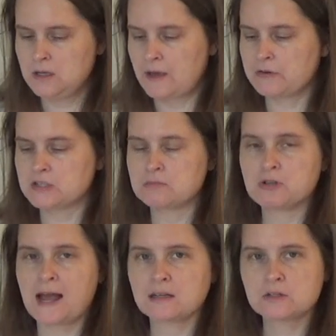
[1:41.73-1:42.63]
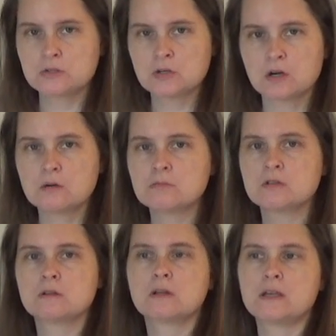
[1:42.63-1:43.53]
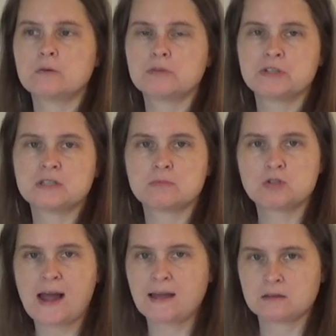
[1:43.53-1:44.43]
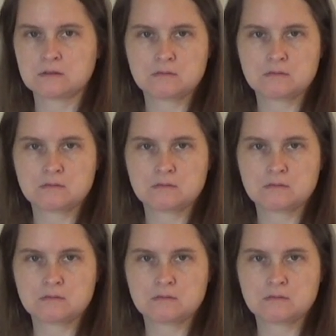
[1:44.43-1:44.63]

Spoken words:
If you're subtracting two terms, then you would just subtract.